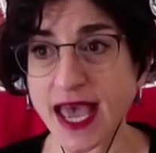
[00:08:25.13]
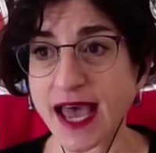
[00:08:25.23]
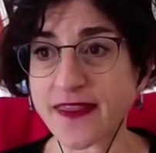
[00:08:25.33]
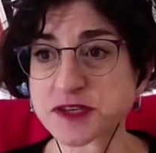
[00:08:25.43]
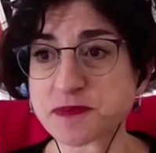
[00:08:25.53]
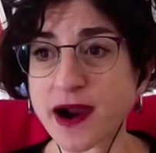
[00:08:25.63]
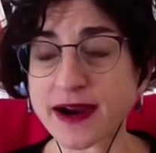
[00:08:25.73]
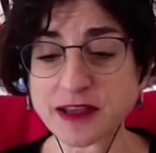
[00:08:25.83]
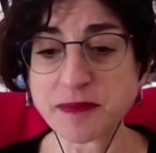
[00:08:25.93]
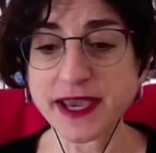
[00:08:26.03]
And that's
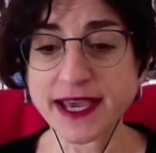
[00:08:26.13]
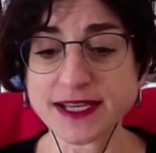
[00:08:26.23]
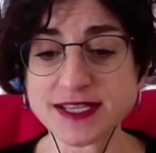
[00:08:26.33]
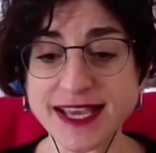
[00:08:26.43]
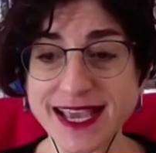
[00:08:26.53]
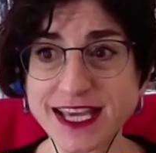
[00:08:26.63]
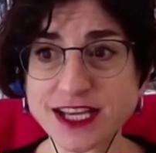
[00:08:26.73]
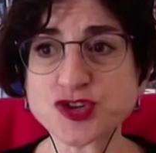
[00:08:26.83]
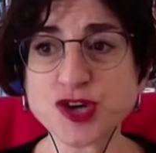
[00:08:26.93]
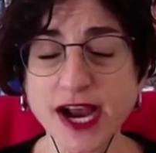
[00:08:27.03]
partly because the
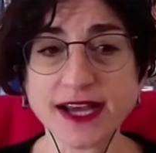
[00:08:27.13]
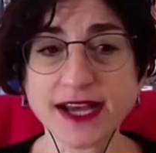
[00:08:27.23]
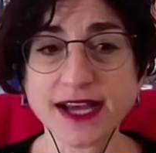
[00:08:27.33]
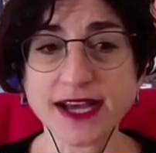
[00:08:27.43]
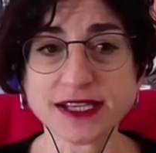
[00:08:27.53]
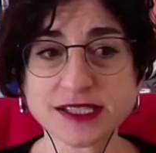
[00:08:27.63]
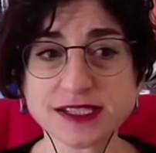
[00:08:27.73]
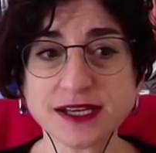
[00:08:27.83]
interests